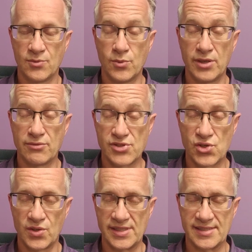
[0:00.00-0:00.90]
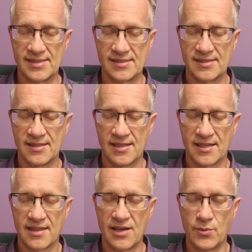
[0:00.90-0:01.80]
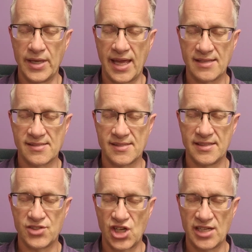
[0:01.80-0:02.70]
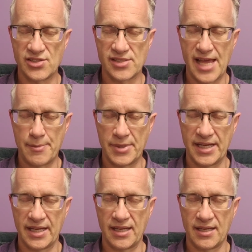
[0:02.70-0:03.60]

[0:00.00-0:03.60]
We rejoice that we can see changes happening